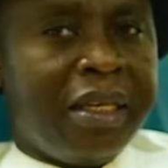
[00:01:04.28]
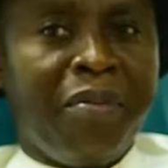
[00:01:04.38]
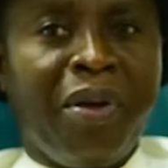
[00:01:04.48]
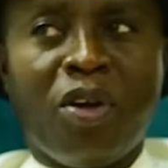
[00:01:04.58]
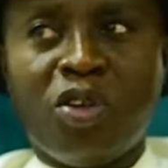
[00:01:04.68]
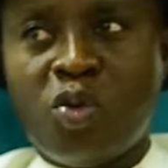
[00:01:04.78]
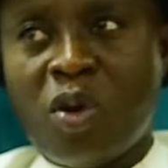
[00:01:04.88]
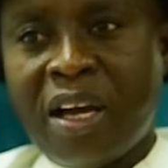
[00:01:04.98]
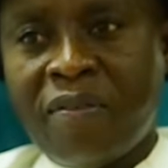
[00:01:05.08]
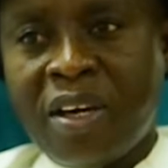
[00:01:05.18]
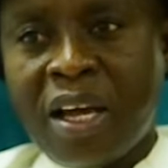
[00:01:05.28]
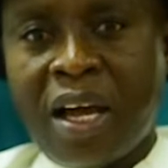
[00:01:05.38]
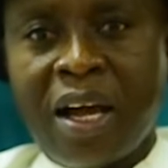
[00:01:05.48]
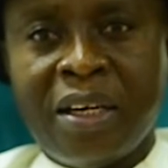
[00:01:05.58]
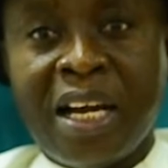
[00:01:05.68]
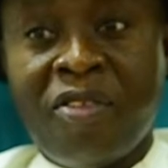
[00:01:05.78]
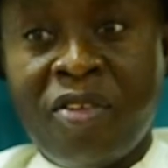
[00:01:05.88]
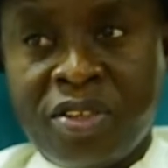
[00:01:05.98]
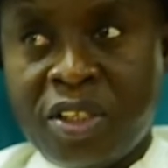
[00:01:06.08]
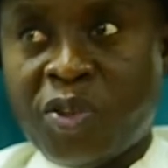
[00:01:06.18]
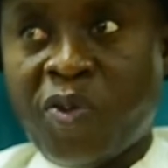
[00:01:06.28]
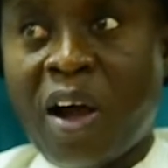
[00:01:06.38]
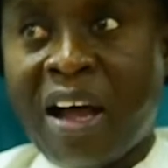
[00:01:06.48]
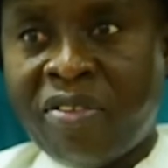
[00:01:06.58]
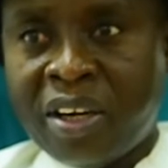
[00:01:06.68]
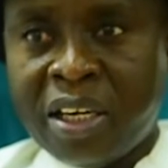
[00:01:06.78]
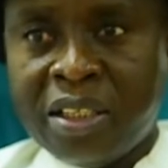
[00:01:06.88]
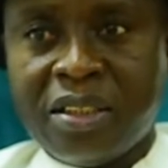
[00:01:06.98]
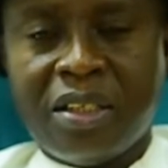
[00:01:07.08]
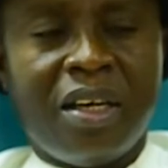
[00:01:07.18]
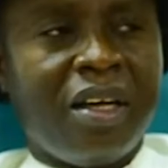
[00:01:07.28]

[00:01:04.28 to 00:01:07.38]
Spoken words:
they may also have their reasons for having it.